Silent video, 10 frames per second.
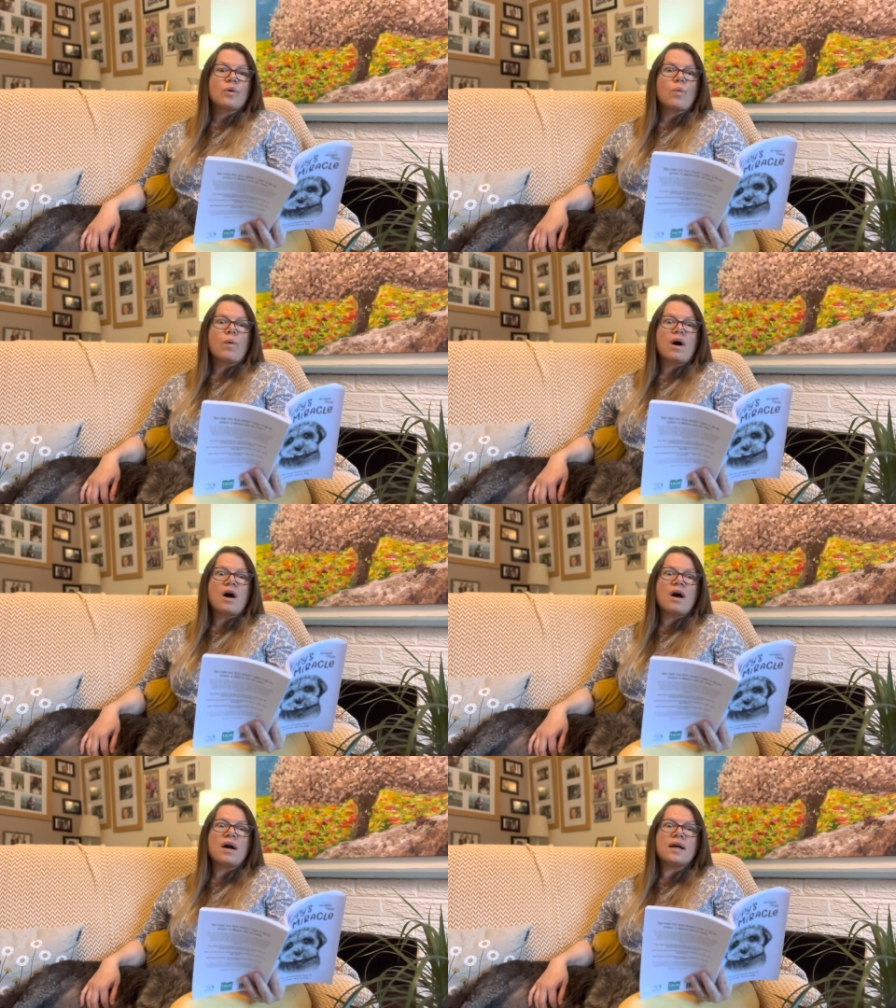
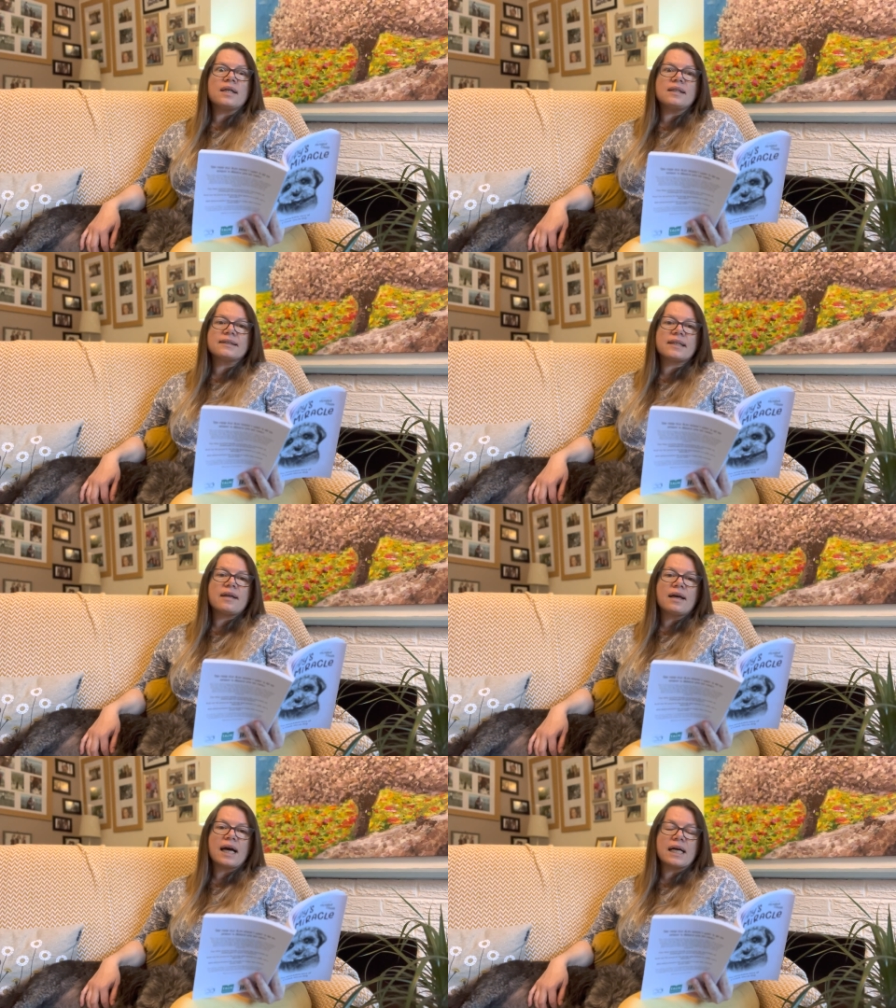Why does he
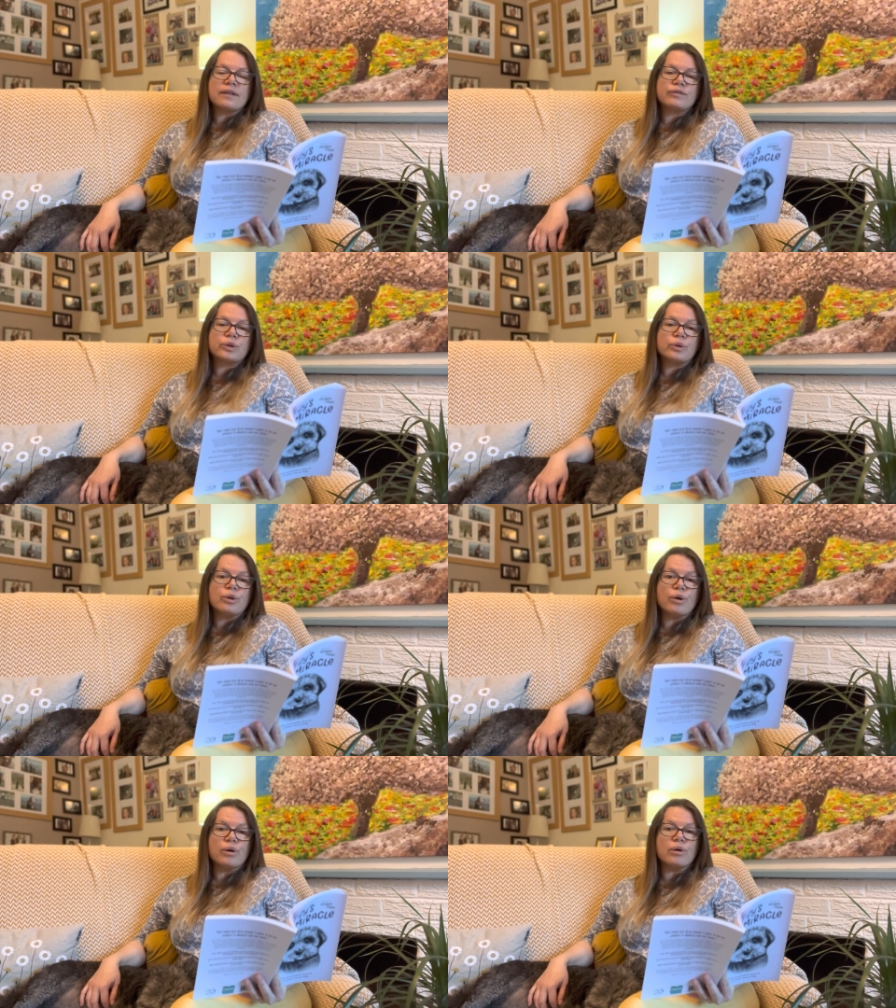have to
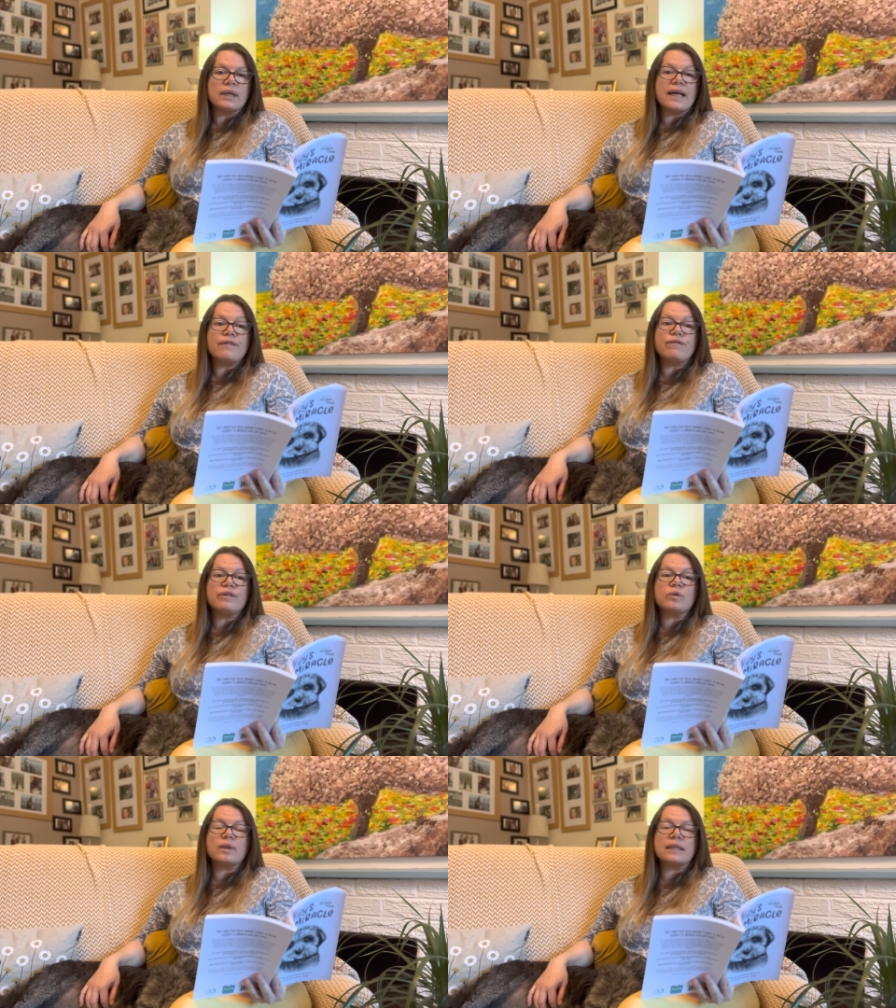call
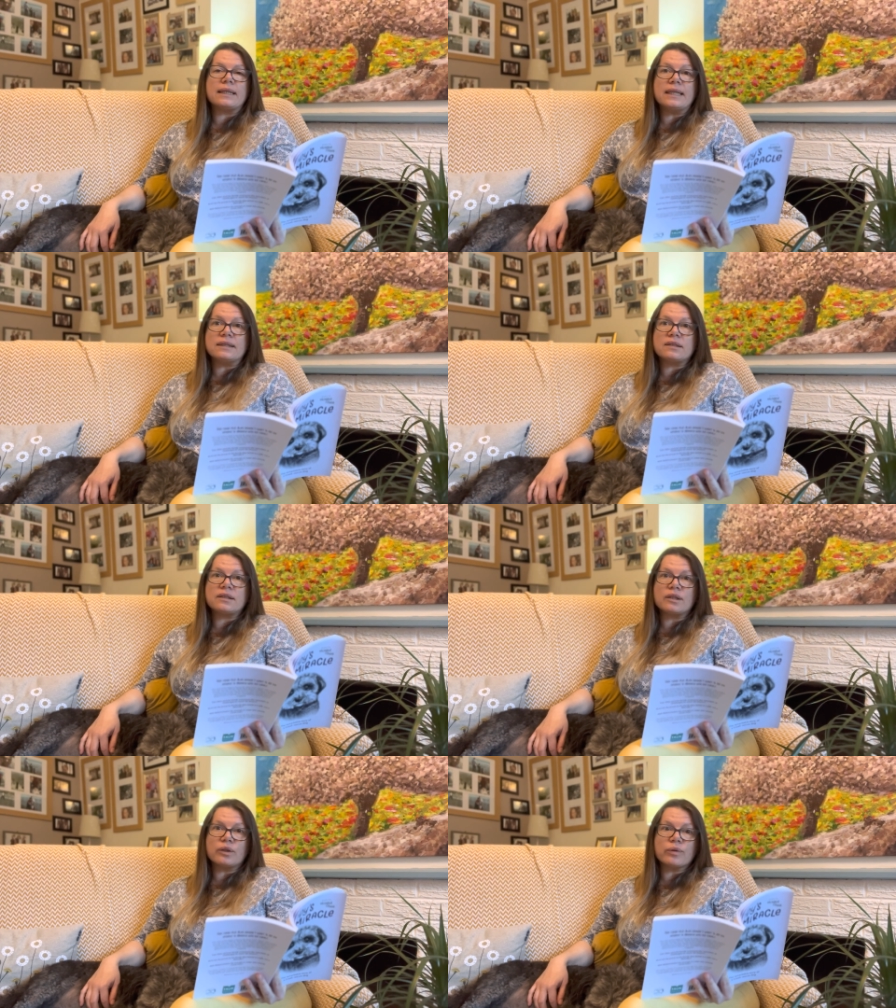everyone
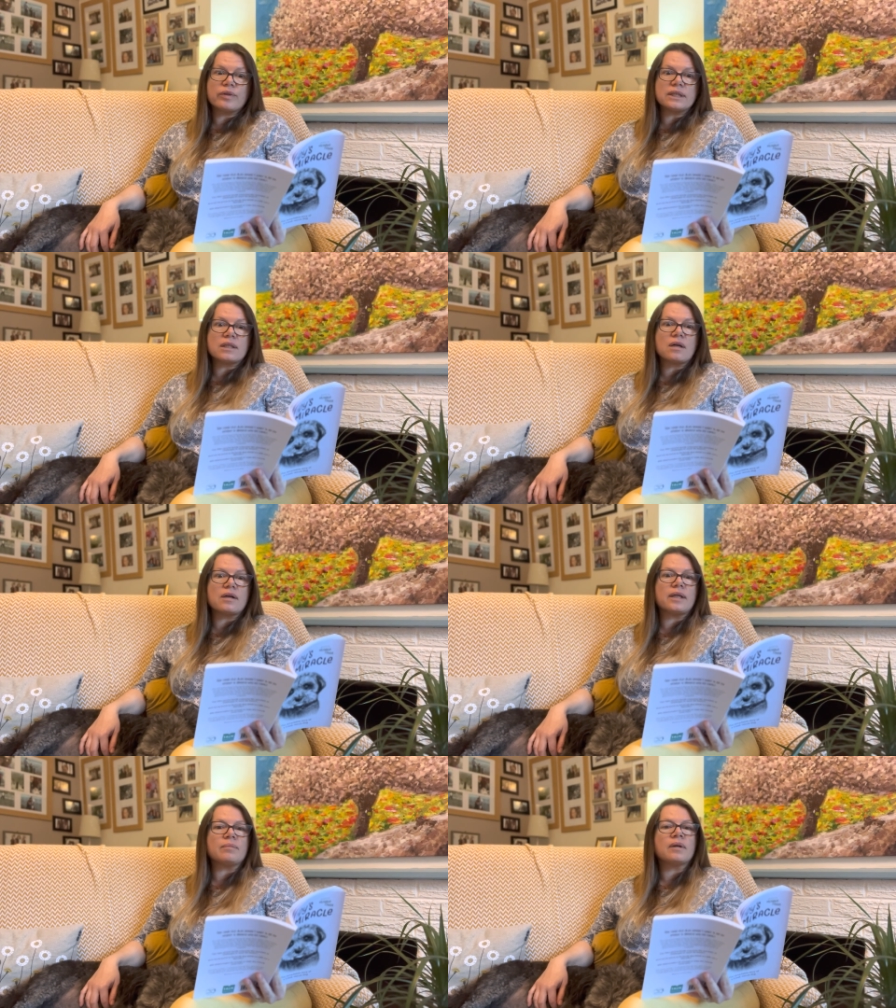little all the
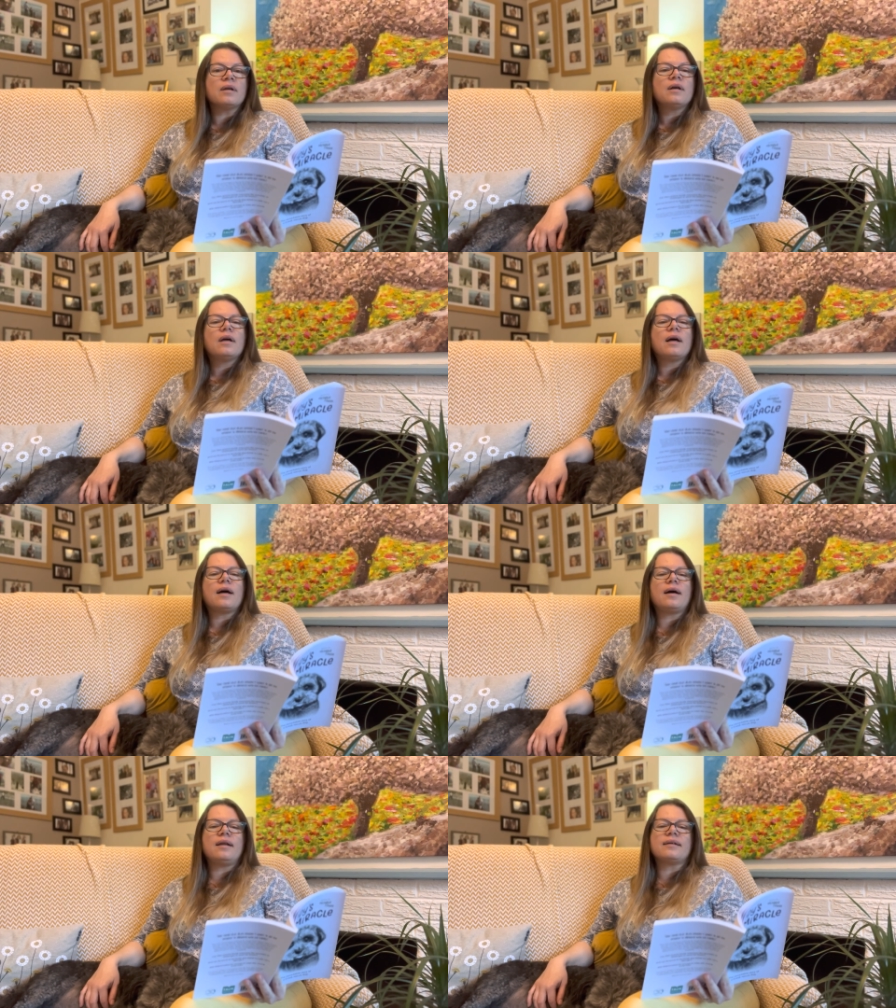time?
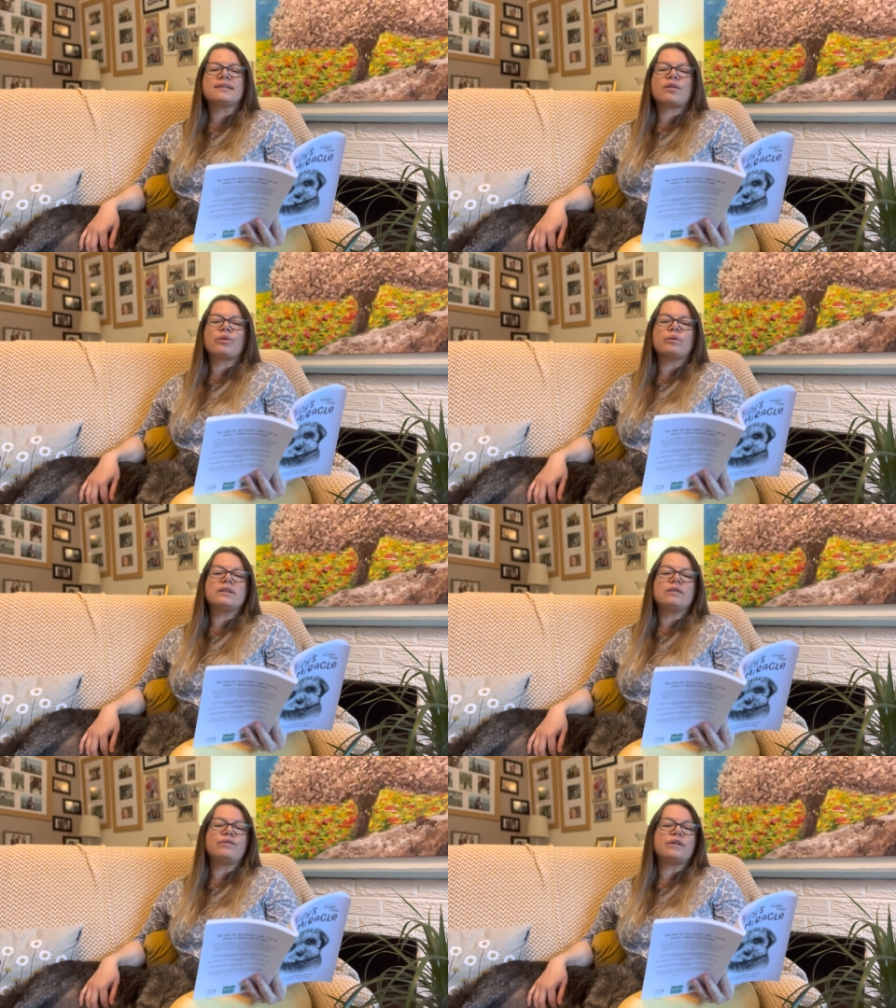Alex thought
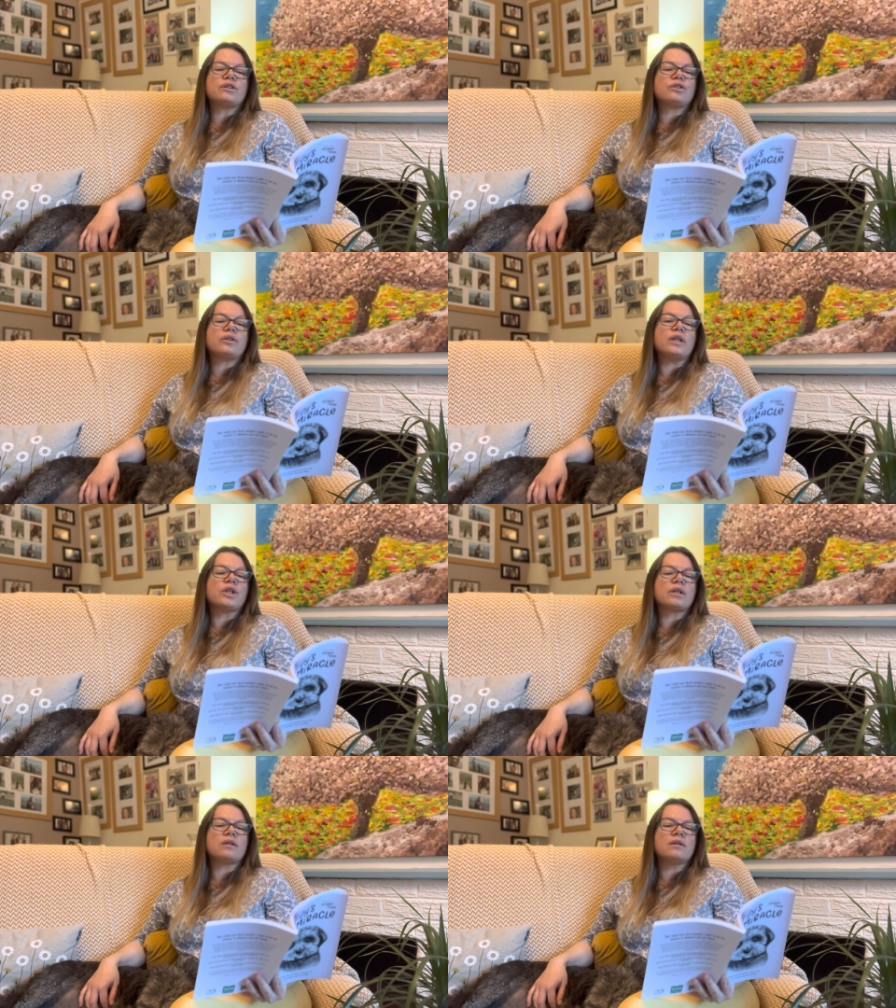in
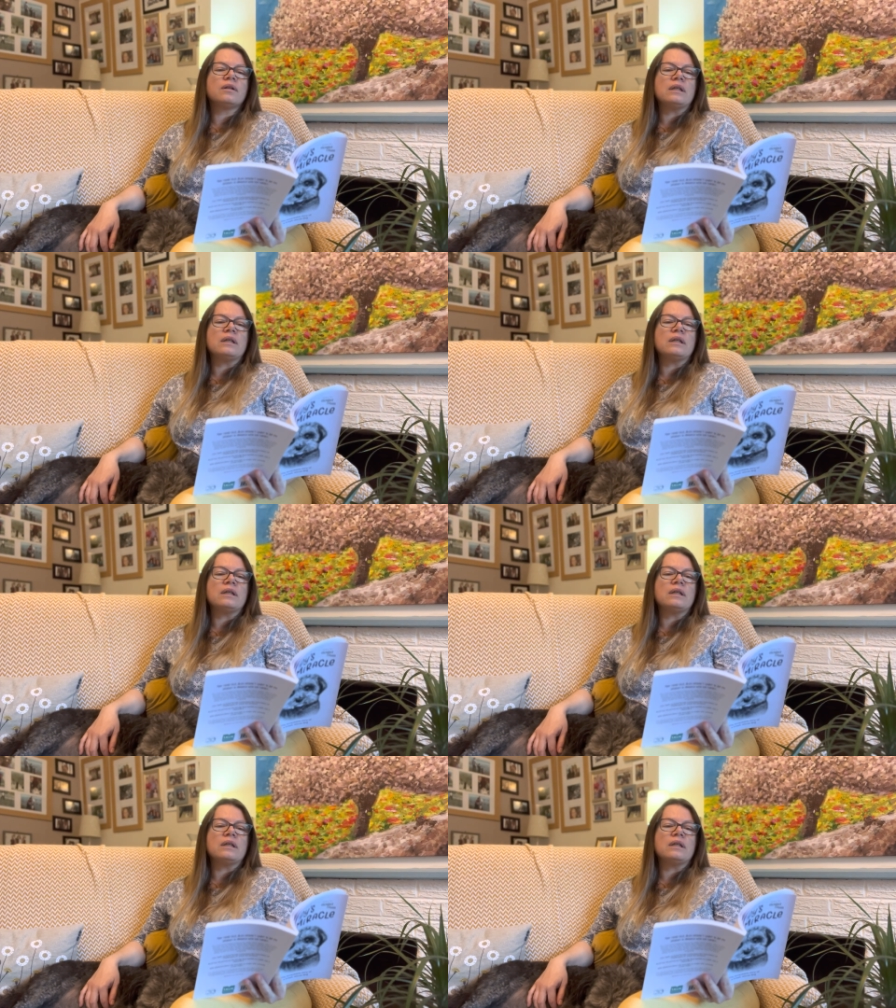frustration.